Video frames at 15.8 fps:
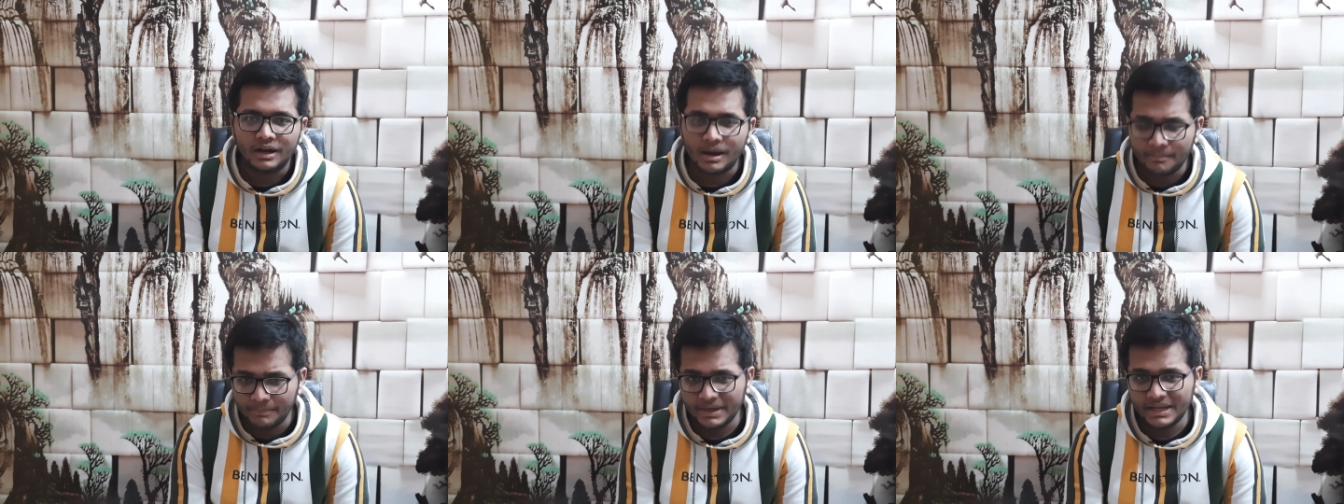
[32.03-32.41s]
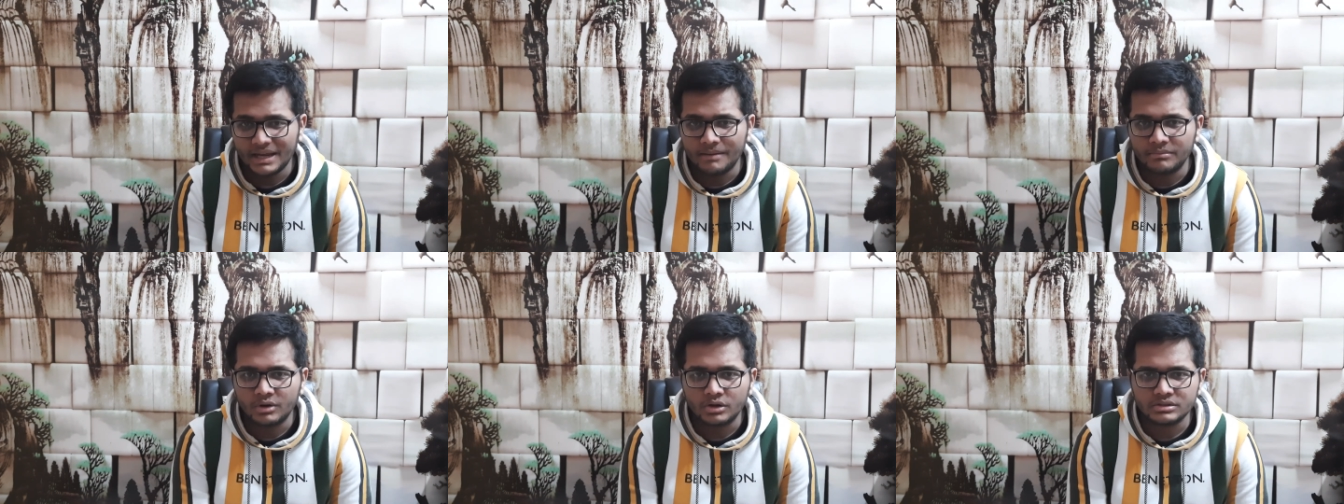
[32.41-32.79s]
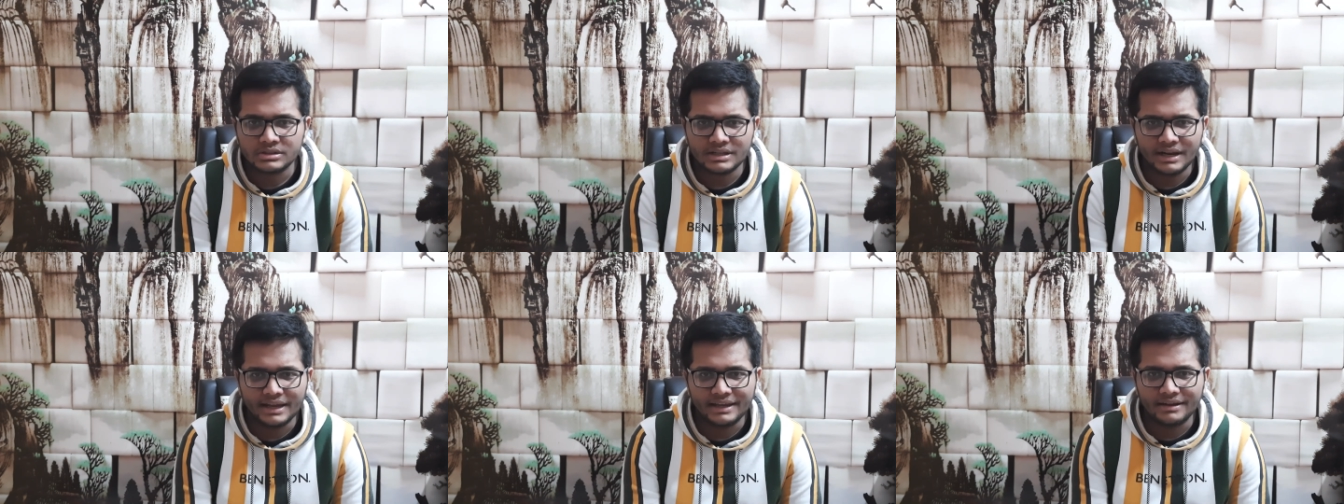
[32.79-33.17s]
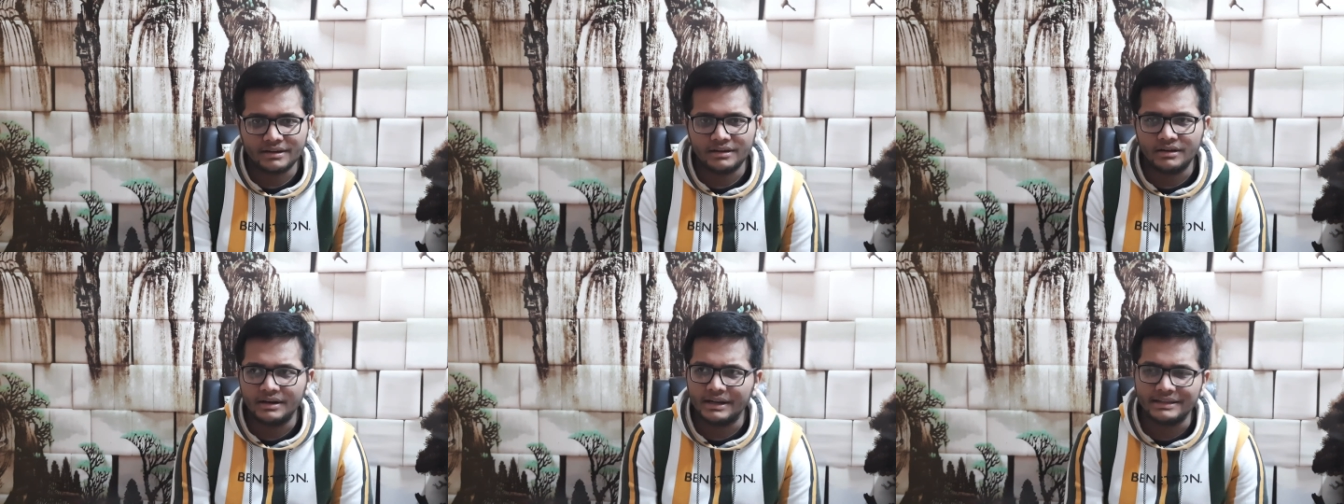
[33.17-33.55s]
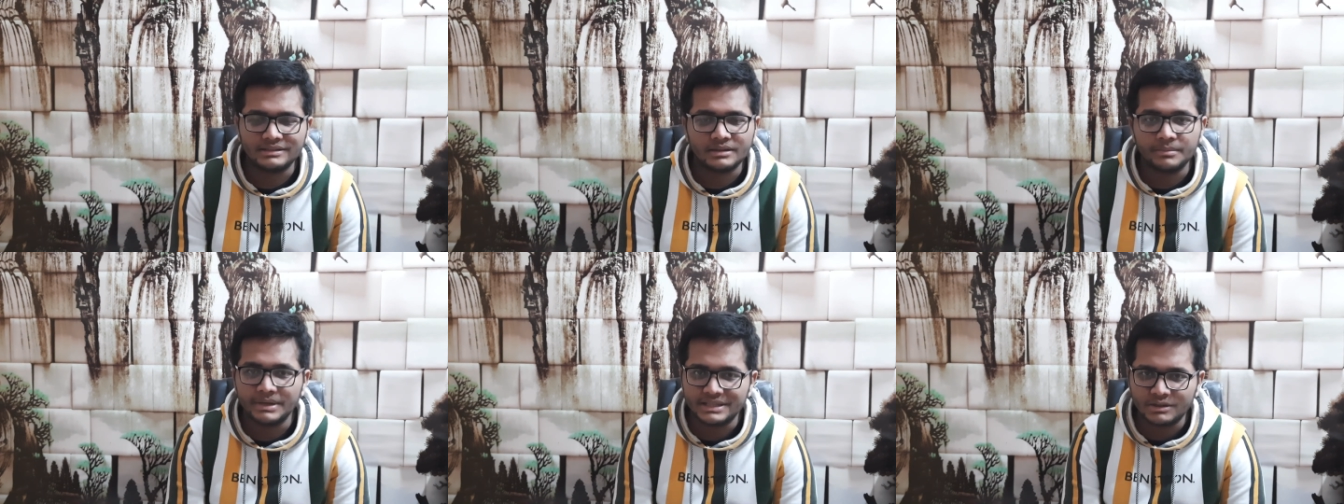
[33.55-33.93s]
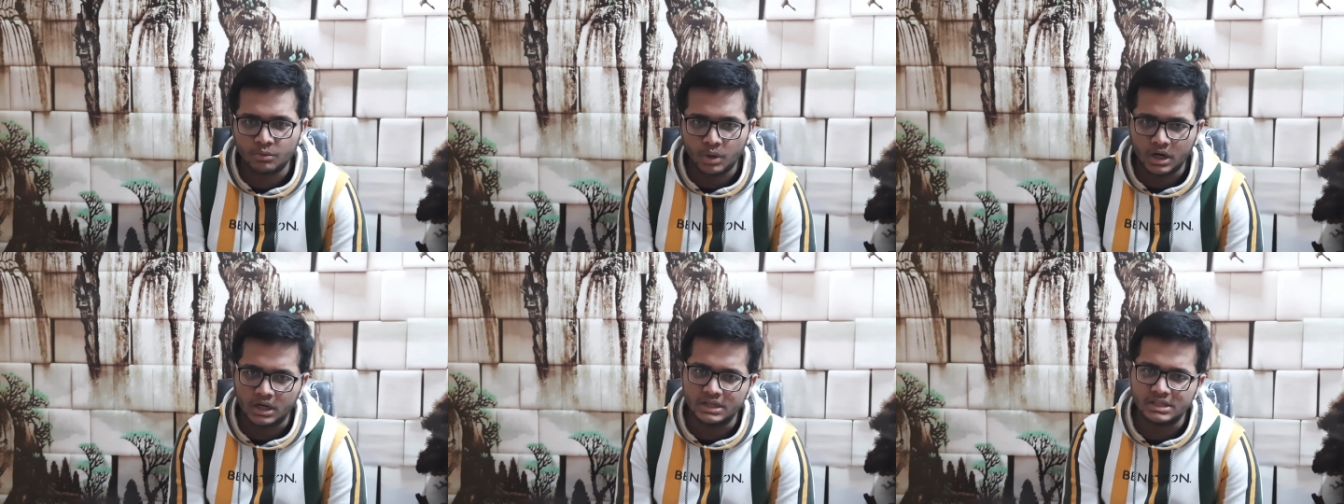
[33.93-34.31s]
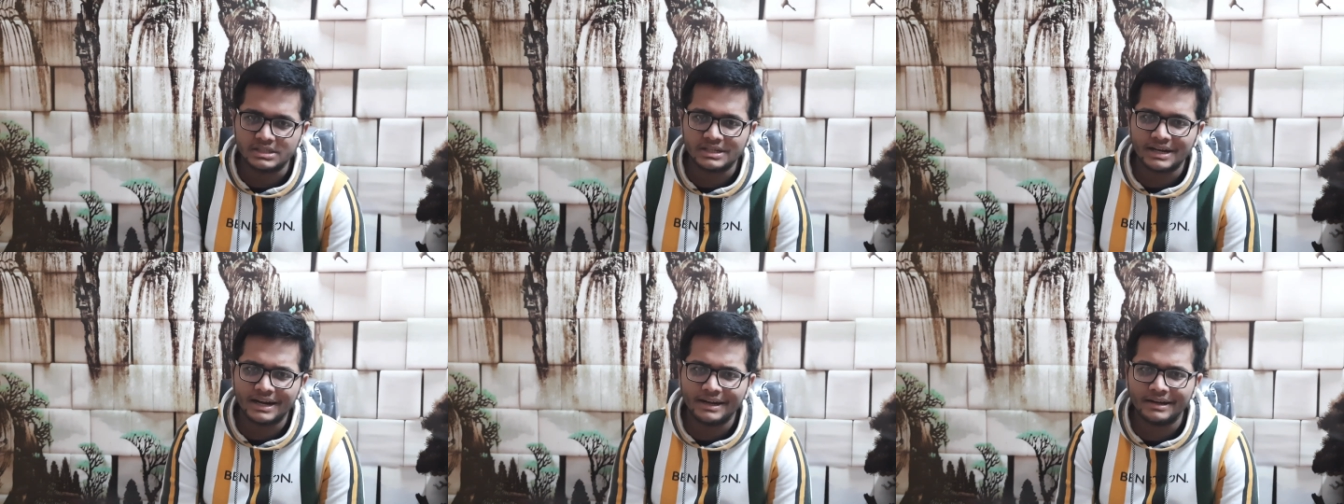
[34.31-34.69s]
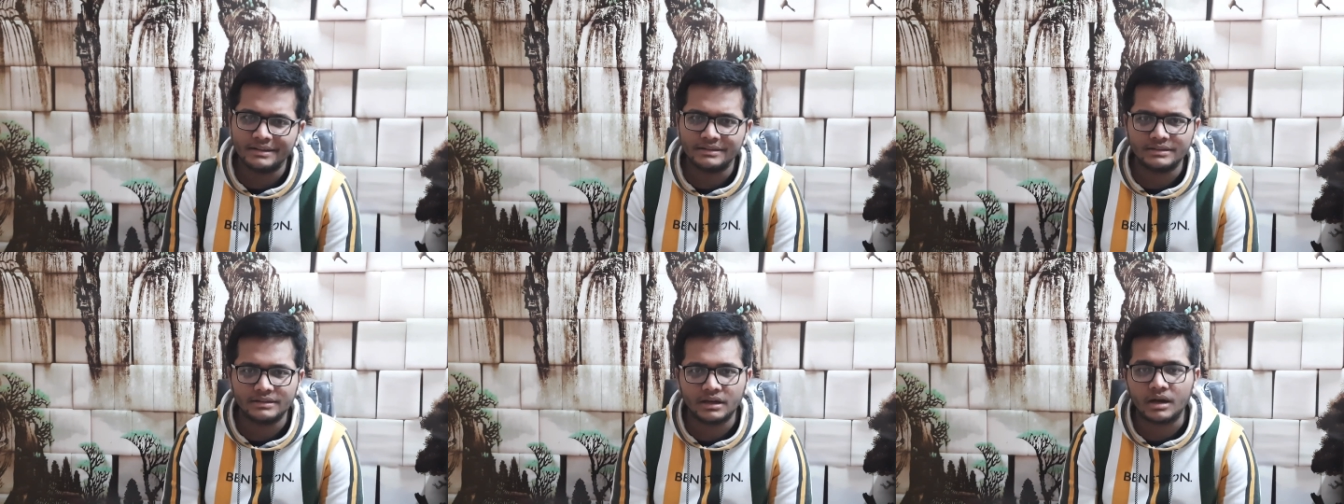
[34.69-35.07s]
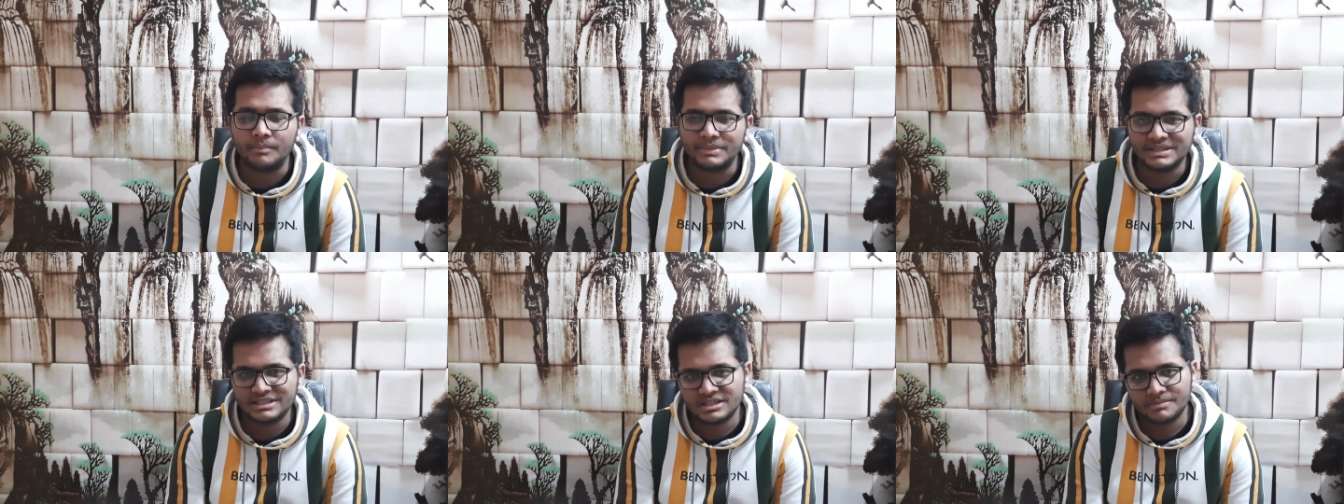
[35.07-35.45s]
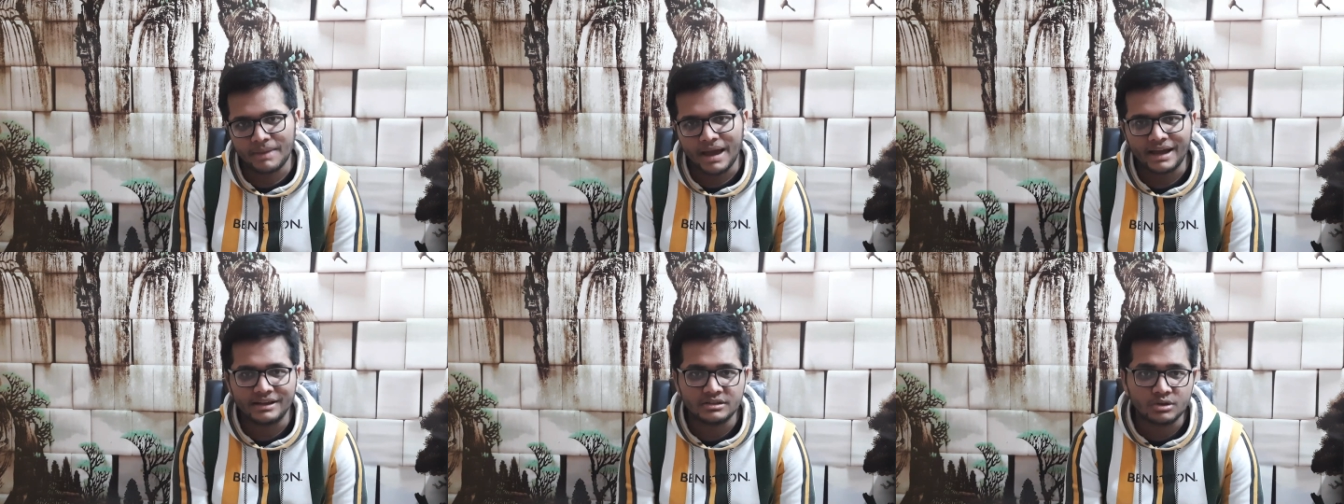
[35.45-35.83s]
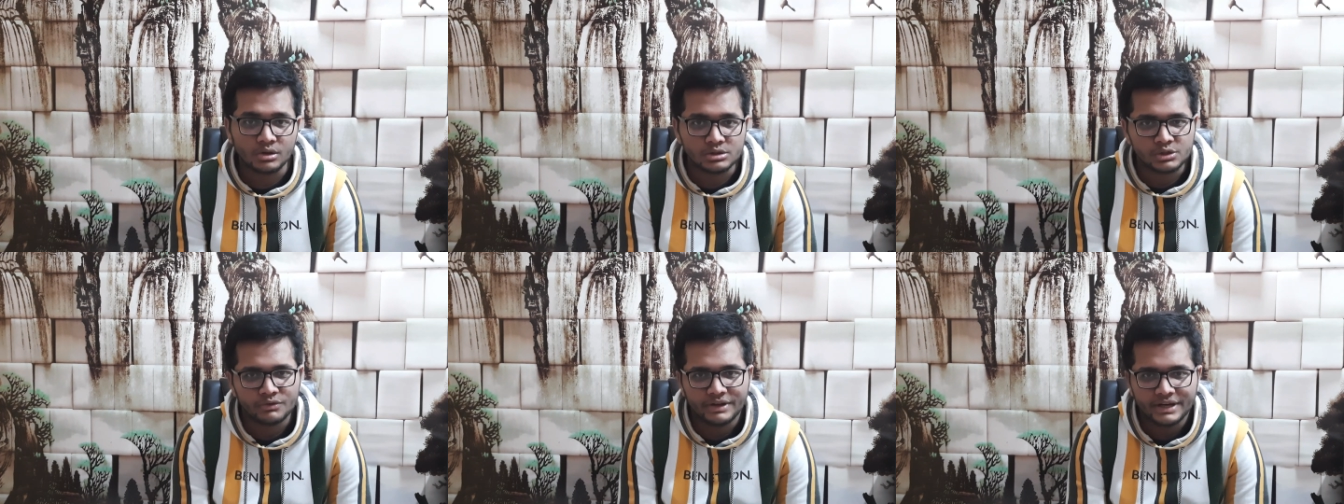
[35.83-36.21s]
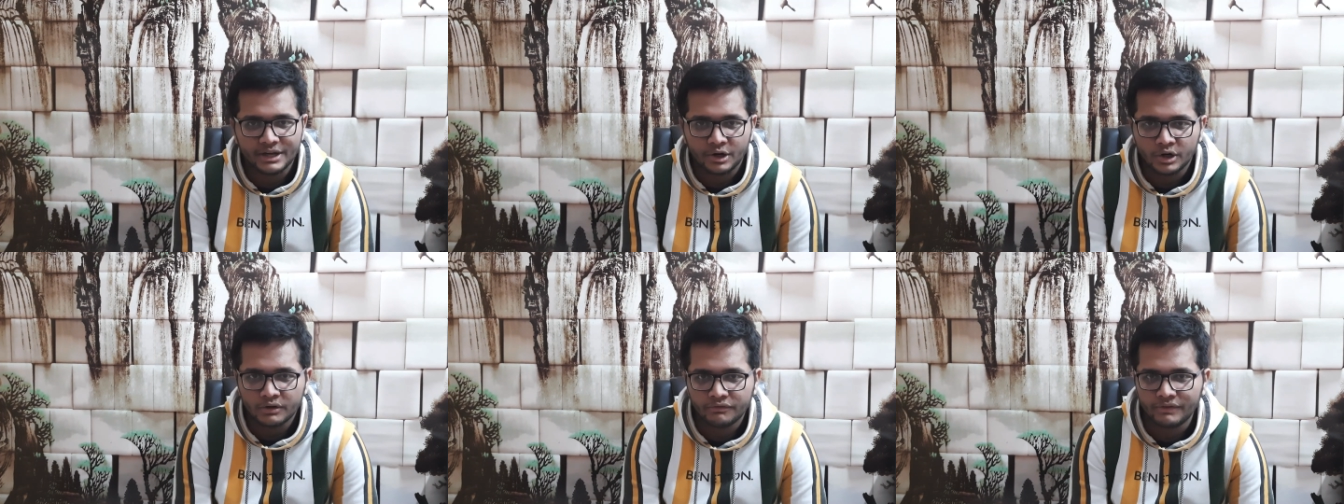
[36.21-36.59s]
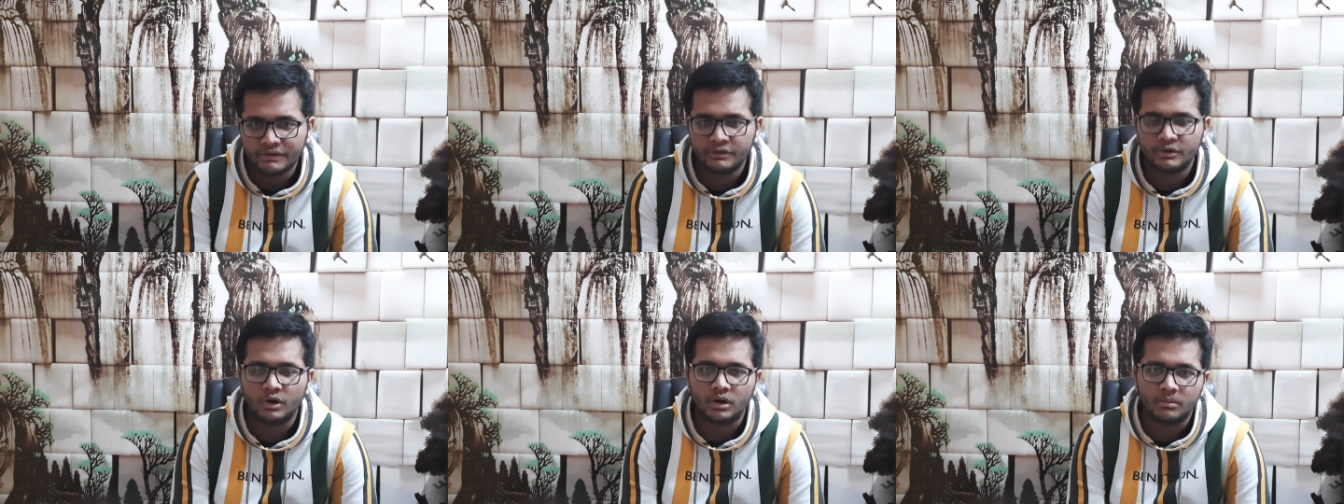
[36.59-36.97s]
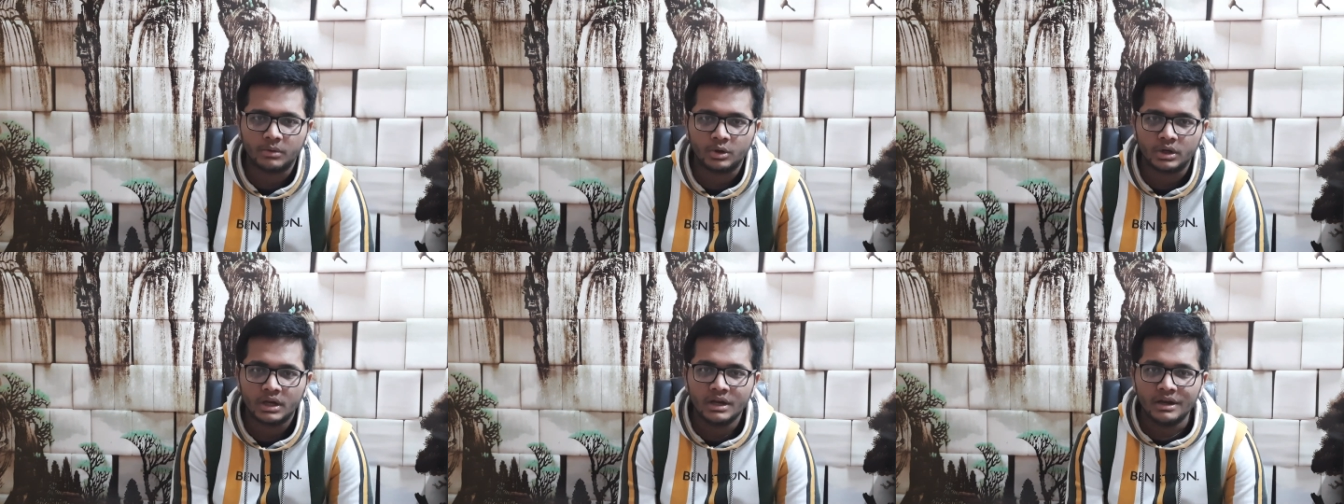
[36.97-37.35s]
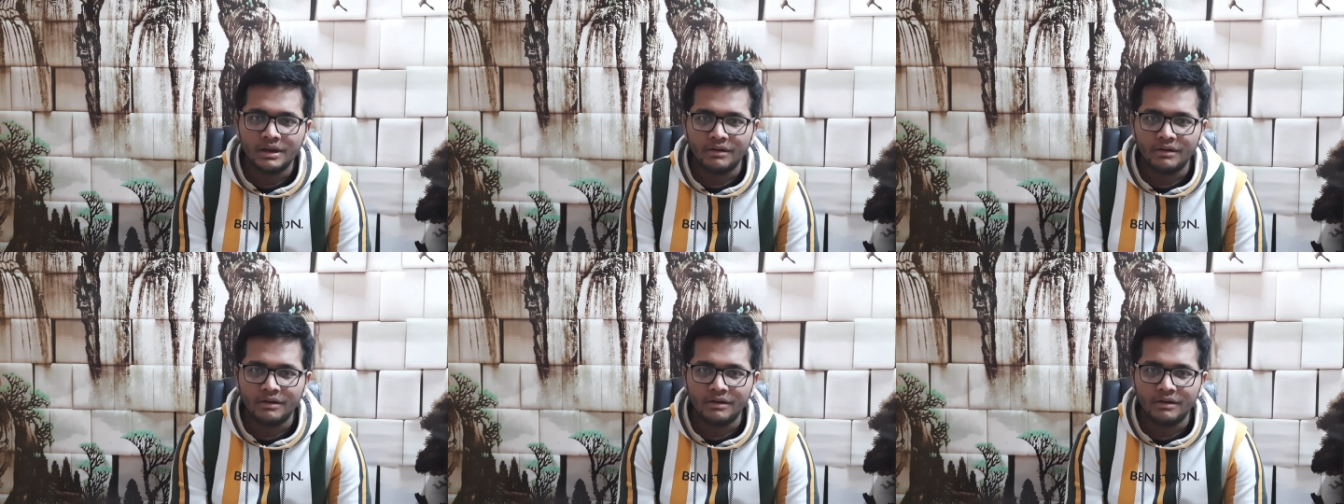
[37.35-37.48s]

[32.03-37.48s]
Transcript: company Amdocs, like it has an amazing work culture and the compensation package is also very good when you talk about